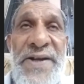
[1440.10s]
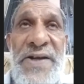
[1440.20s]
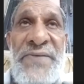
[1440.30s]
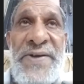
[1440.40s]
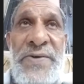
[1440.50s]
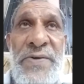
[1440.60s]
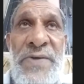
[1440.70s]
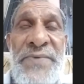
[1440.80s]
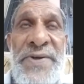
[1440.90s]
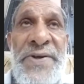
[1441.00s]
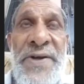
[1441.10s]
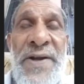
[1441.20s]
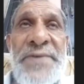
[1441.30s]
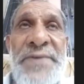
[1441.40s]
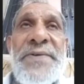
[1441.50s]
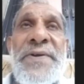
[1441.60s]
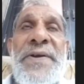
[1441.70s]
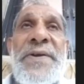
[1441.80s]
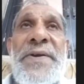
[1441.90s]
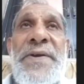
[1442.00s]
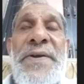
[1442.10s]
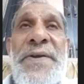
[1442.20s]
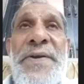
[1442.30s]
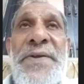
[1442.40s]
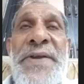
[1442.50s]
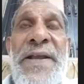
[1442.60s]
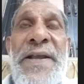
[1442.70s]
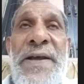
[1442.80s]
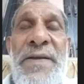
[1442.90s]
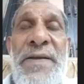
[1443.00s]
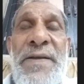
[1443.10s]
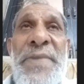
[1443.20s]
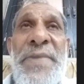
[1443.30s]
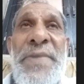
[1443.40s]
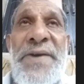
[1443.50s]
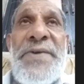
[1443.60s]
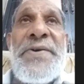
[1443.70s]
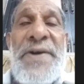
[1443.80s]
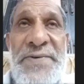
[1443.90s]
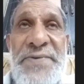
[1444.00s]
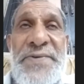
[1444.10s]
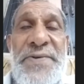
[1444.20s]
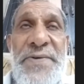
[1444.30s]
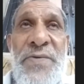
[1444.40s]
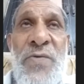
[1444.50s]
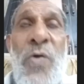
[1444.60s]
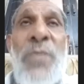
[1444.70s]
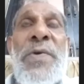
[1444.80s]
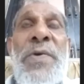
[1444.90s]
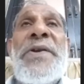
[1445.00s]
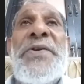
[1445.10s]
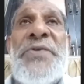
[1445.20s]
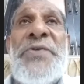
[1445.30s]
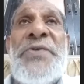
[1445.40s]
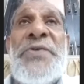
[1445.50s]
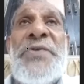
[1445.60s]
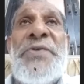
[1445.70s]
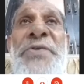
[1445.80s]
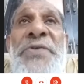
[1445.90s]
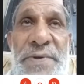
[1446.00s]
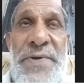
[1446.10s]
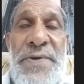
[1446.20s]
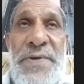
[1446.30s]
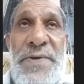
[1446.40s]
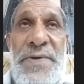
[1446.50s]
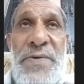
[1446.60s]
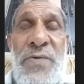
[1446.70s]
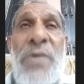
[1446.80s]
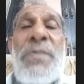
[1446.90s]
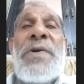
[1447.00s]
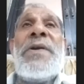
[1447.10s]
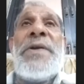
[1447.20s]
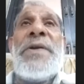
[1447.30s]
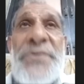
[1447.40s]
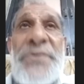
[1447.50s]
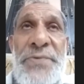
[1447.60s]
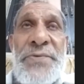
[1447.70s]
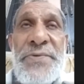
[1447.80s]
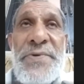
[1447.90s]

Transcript: effect of the drugs. There are many drugs commonly used, commonly used,